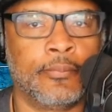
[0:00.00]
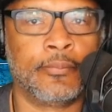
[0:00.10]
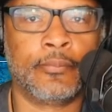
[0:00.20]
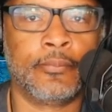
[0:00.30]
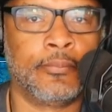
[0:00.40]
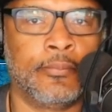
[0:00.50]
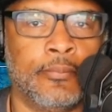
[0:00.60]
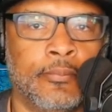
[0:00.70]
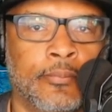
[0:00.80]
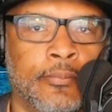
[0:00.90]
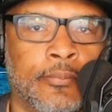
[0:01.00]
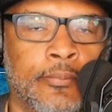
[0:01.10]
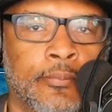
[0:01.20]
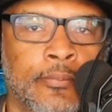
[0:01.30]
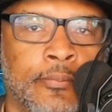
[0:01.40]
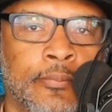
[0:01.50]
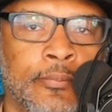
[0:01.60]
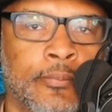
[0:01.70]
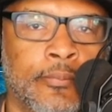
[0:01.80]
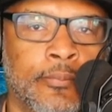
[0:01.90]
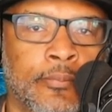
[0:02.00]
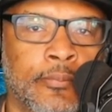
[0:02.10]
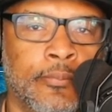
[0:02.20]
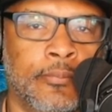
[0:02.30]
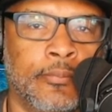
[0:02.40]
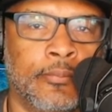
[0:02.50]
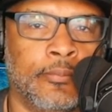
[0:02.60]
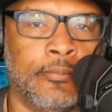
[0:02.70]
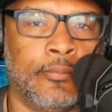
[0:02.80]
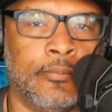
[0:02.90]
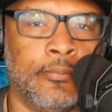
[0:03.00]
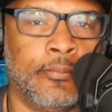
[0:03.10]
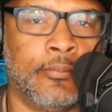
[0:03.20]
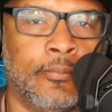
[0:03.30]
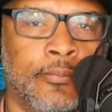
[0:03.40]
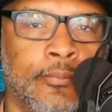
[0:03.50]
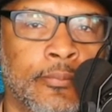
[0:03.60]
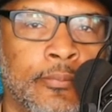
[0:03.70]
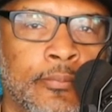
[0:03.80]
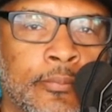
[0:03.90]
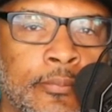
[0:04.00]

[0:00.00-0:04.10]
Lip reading: No one is speaking in this clip.